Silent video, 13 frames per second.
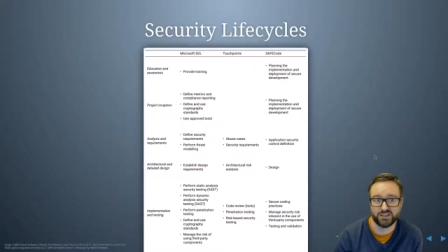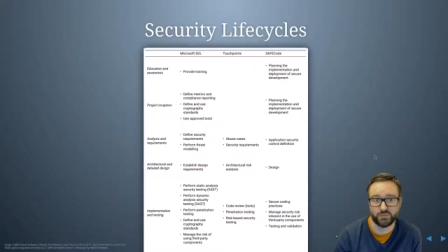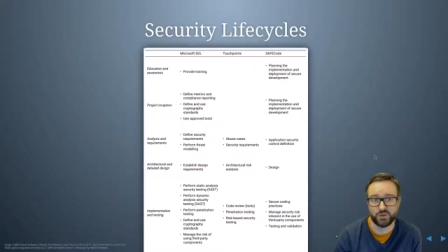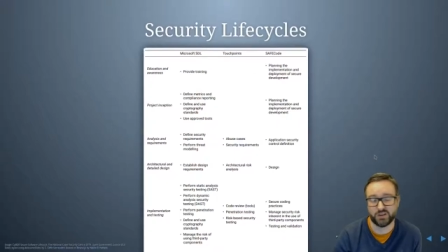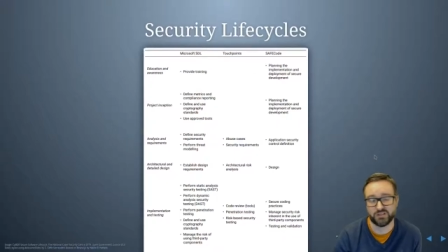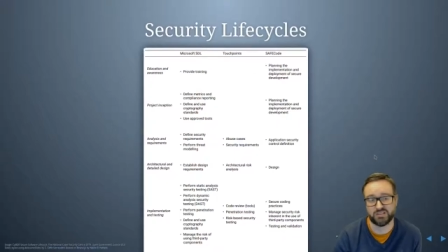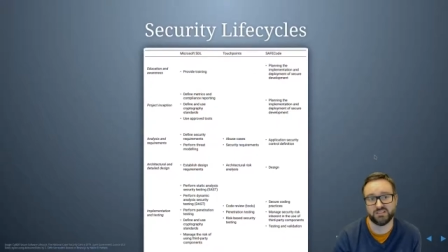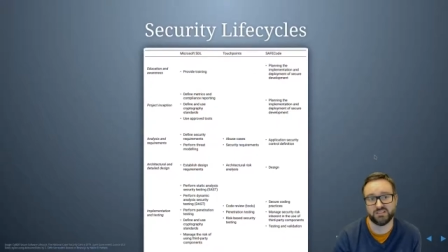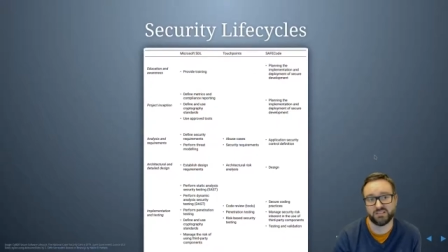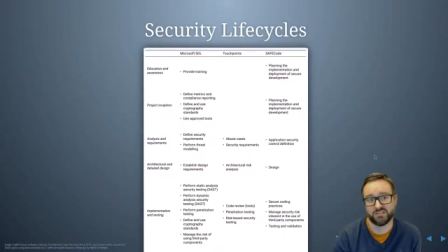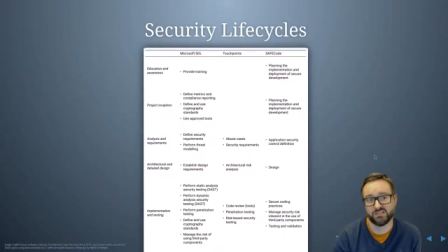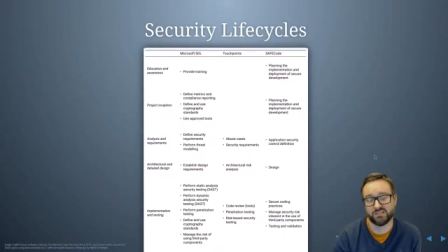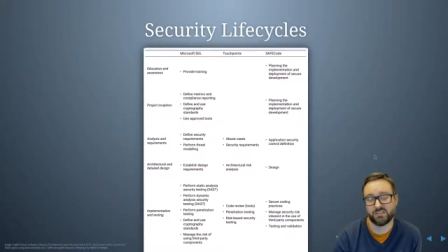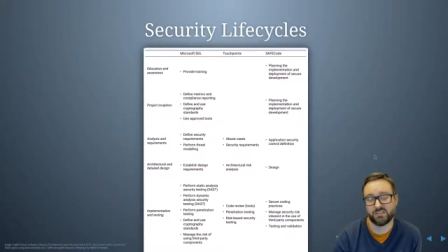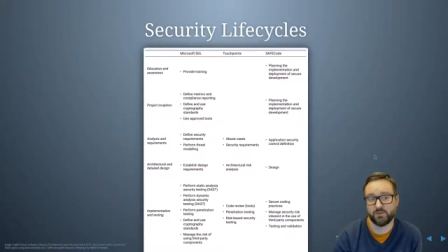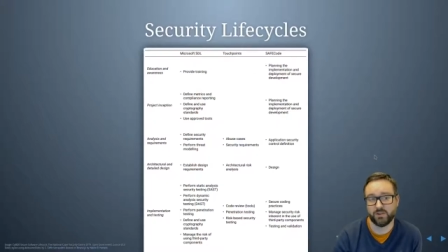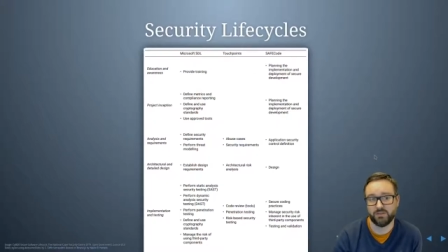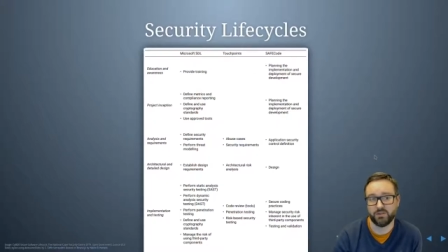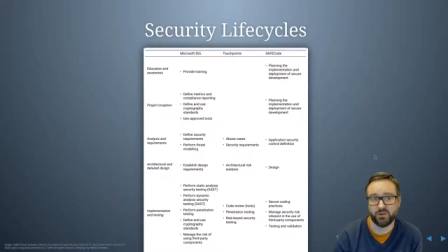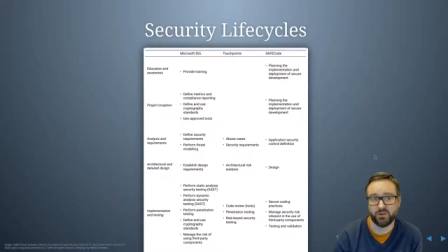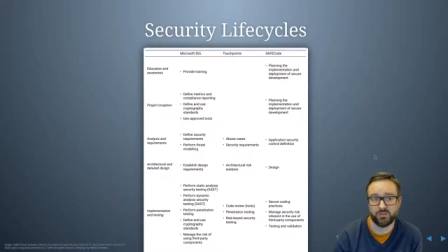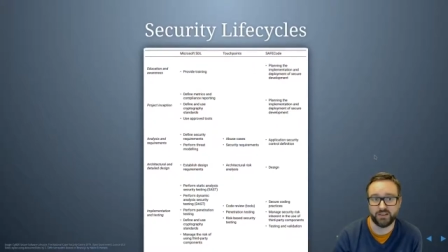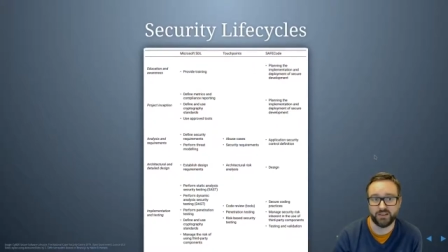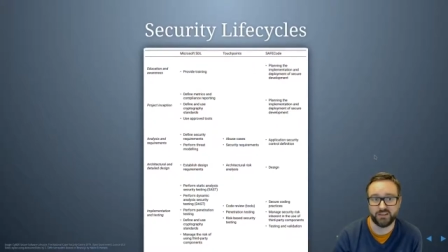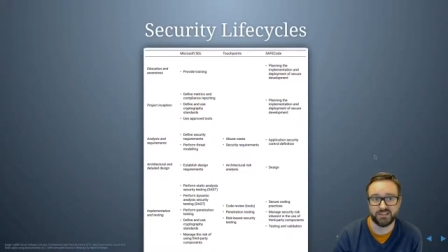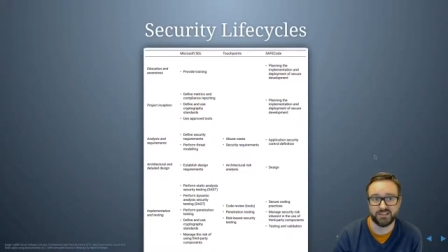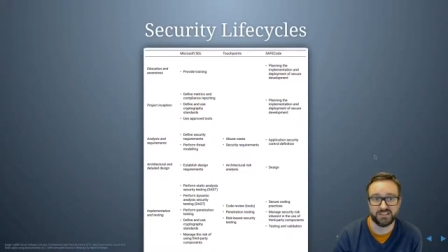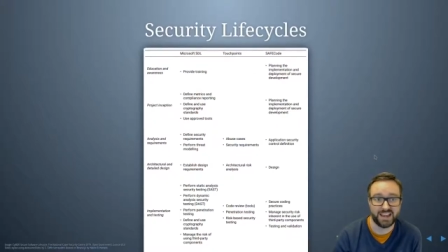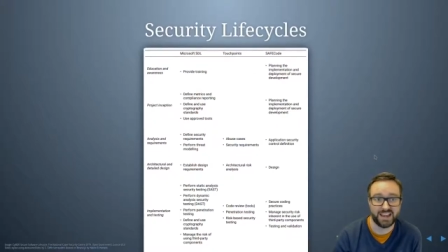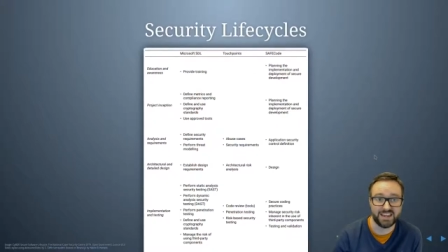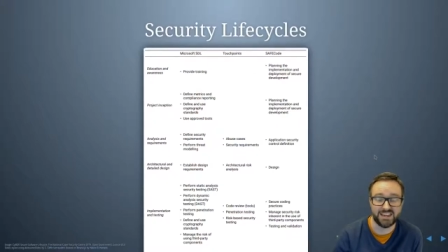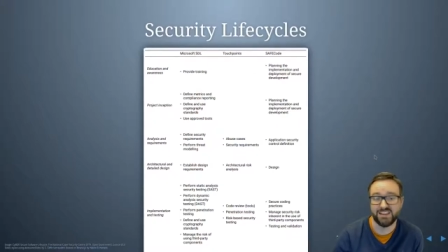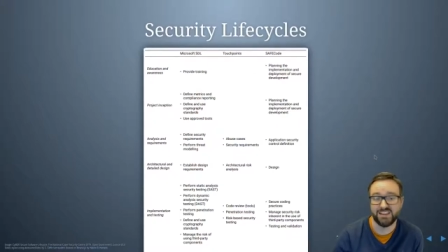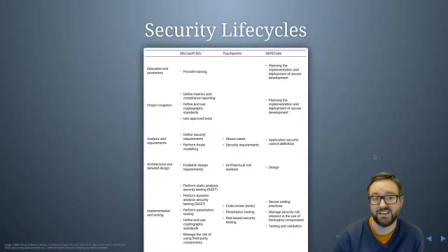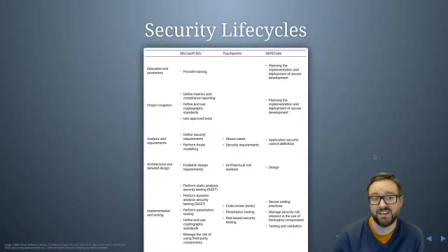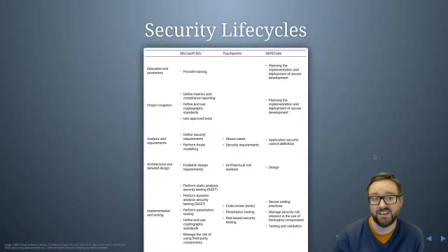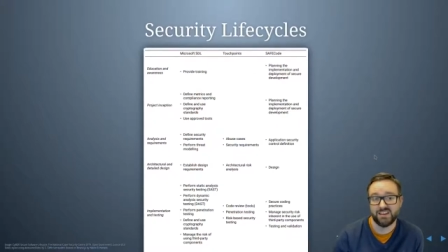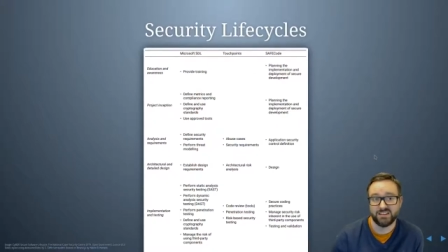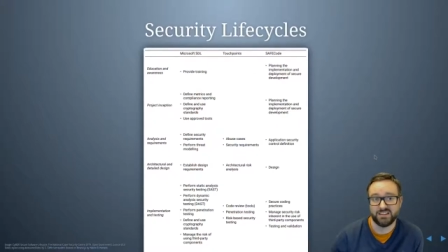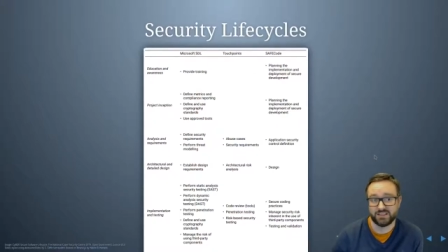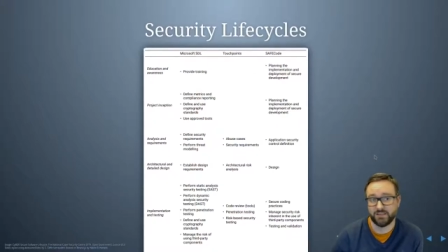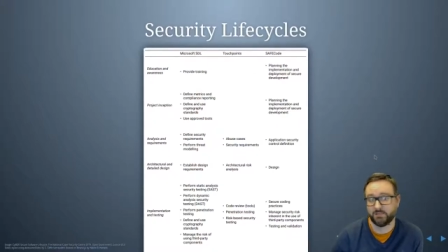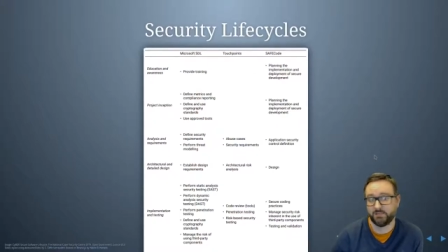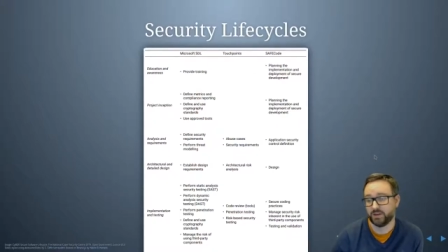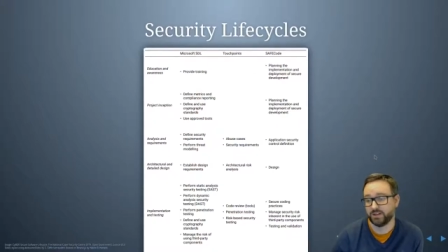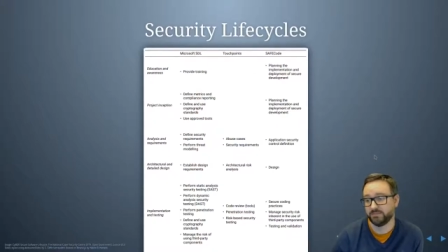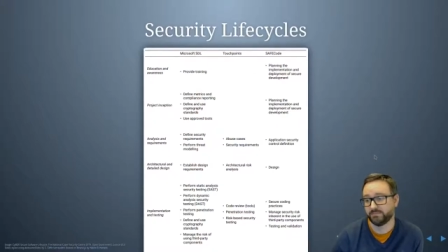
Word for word: because there's software vulnerabilities in your software.